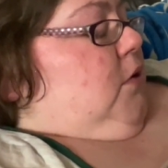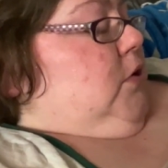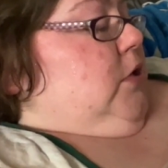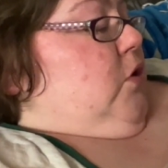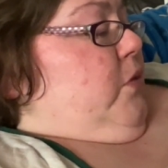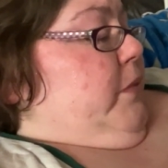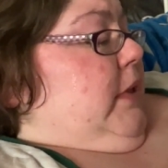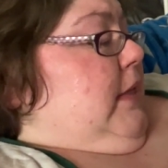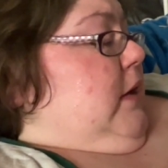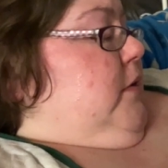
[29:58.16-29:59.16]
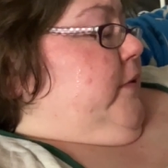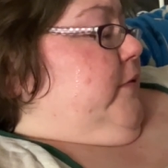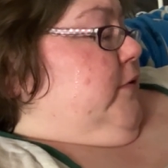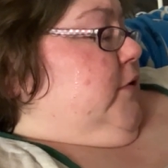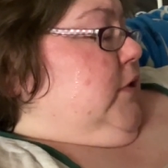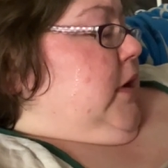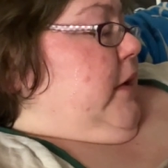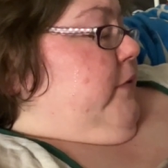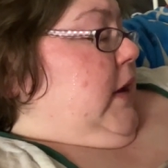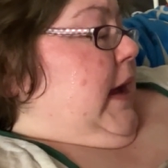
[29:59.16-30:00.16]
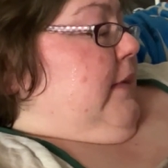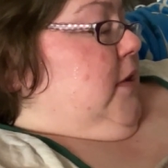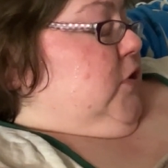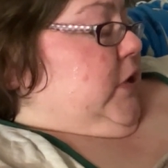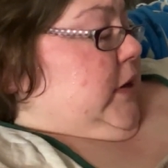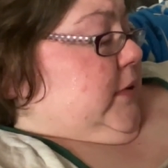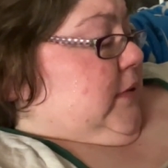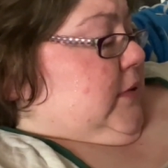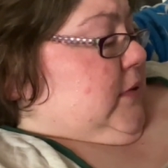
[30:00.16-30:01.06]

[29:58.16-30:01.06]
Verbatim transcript: She told me that if she ever had the chance,